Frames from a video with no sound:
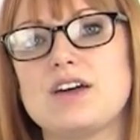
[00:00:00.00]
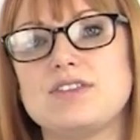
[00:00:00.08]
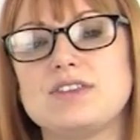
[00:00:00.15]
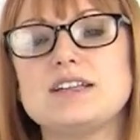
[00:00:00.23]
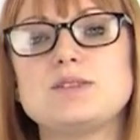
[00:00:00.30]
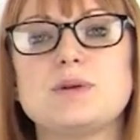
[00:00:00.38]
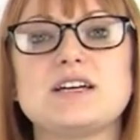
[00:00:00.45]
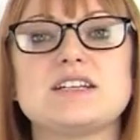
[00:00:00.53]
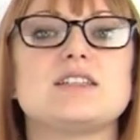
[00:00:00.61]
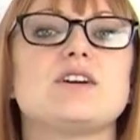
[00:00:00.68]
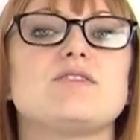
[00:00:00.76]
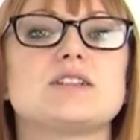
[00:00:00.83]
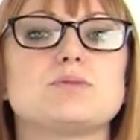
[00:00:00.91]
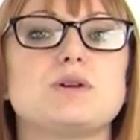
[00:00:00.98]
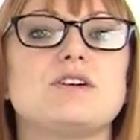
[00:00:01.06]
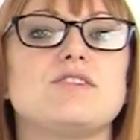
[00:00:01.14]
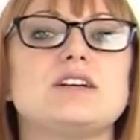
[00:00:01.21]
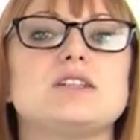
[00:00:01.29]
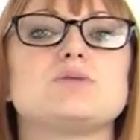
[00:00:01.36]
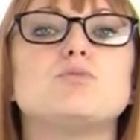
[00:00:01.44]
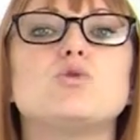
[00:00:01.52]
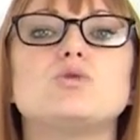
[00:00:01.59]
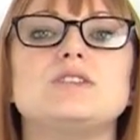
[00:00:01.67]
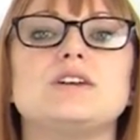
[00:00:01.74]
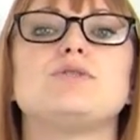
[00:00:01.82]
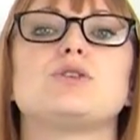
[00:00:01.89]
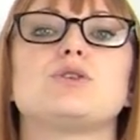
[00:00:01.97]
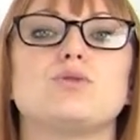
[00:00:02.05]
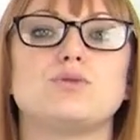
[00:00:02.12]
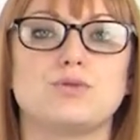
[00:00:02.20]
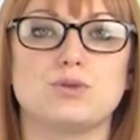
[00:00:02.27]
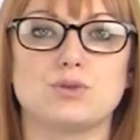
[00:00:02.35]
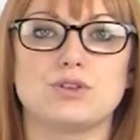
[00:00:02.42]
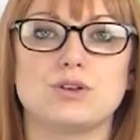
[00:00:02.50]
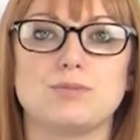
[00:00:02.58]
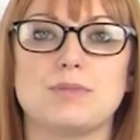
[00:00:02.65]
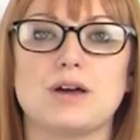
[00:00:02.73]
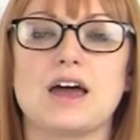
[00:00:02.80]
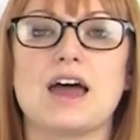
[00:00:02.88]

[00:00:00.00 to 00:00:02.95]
This makes their experience more difficult for them,